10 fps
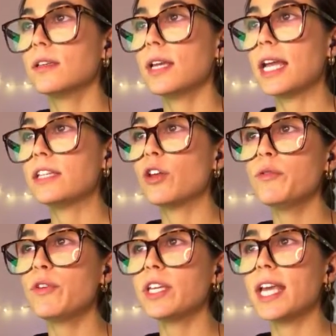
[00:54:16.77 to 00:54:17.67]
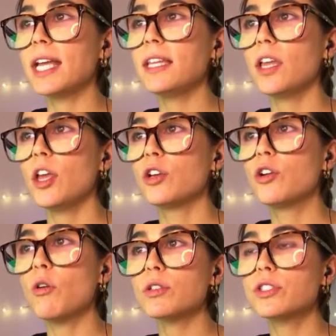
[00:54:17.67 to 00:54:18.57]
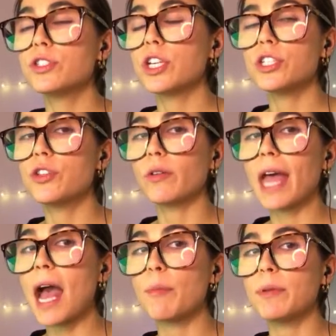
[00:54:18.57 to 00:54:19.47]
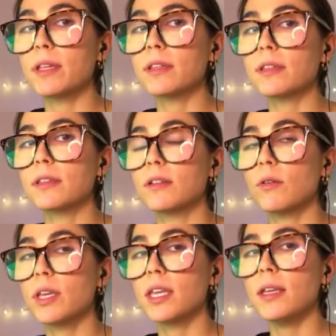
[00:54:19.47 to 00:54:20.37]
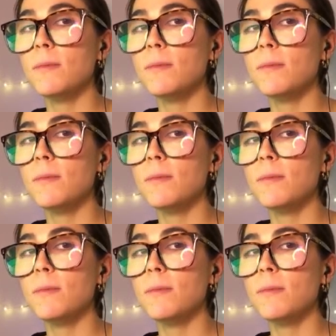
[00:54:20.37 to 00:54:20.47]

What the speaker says: And don't forget, goals just don't happen, okay?